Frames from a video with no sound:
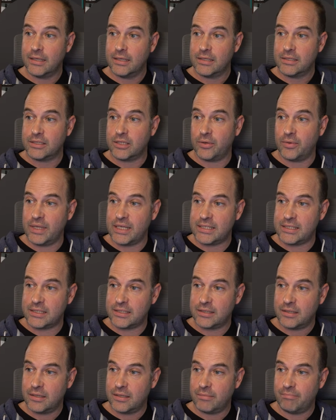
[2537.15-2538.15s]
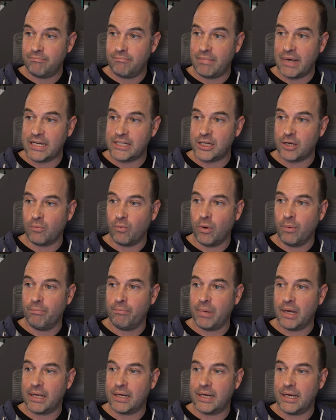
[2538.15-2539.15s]
So this magic wand
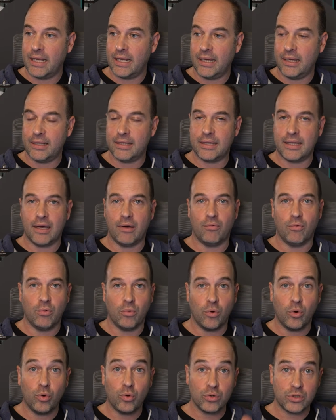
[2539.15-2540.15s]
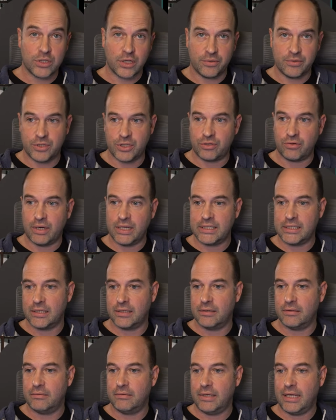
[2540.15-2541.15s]
button here, that will auto
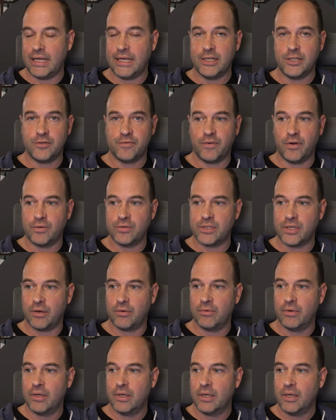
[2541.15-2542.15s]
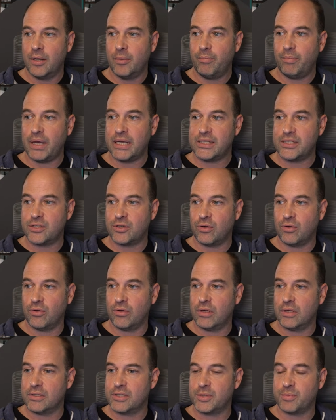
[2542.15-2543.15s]
straighten each photo based on
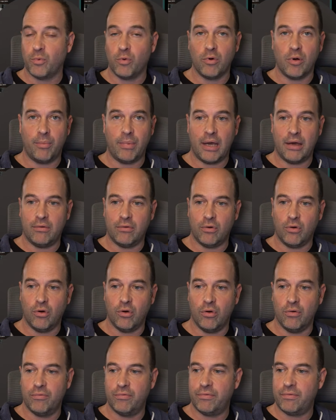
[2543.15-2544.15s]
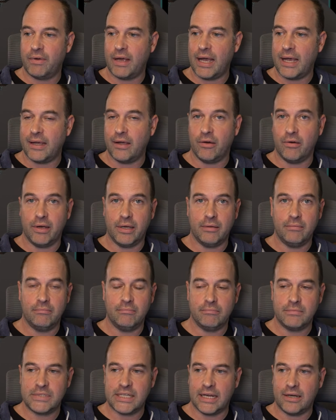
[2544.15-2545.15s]
a small amount of AI
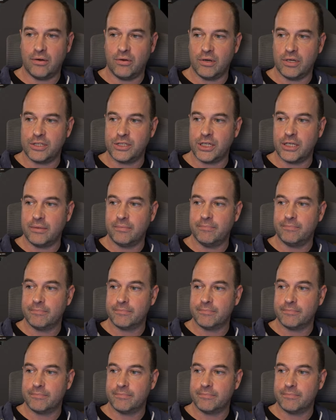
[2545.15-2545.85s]
technology.